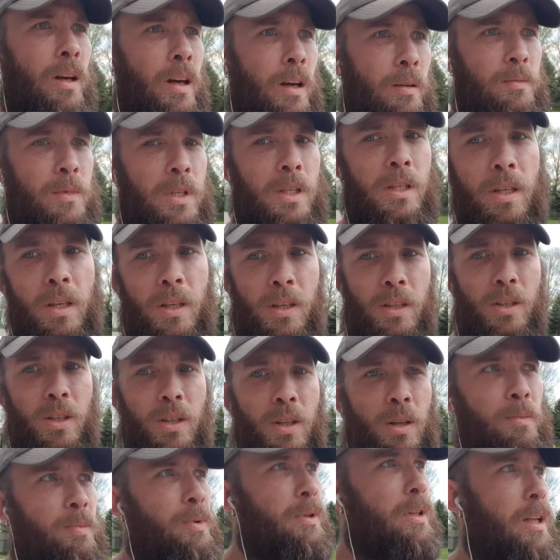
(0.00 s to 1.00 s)
I'm just gonna
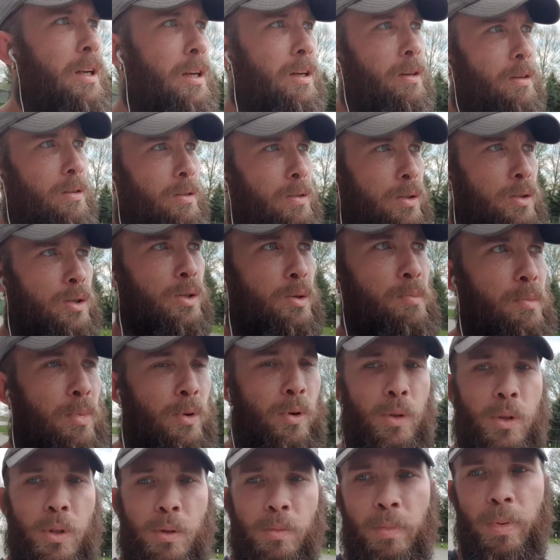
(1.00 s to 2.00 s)
stop at the local
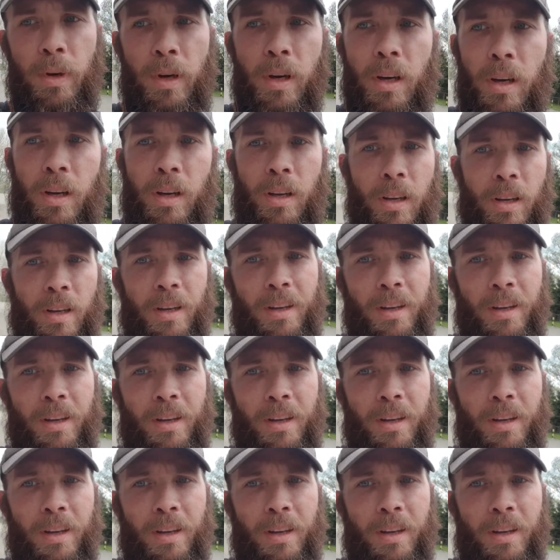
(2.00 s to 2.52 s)
sports bar